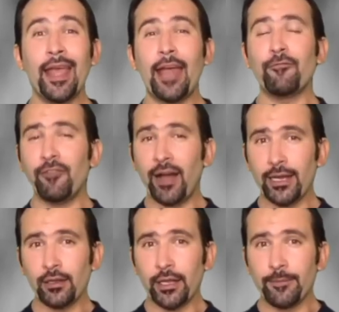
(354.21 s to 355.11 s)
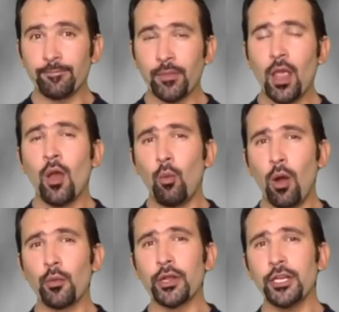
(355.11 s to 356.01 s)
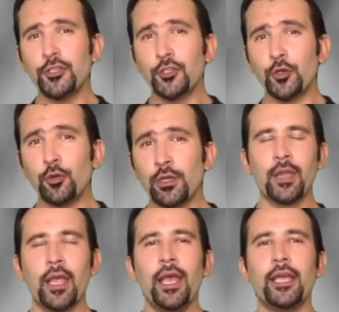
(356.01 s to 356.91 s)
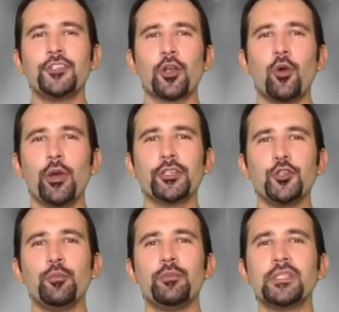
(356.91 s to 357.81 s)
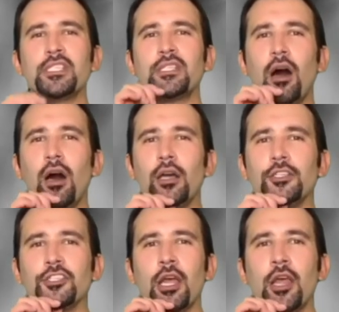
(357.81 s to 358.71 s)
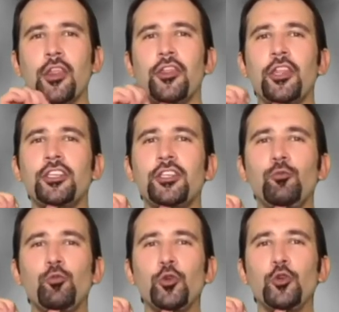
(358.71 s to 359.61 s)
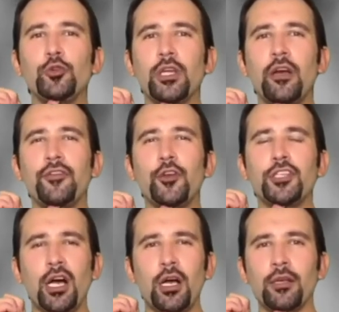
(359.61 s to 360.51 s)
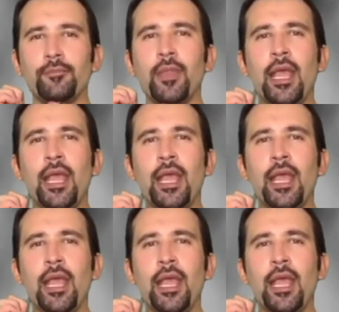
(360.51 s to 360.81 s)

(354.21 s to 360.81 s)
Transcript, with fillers: And finally, what we're gonna do is you're going to massage the root of your tongue.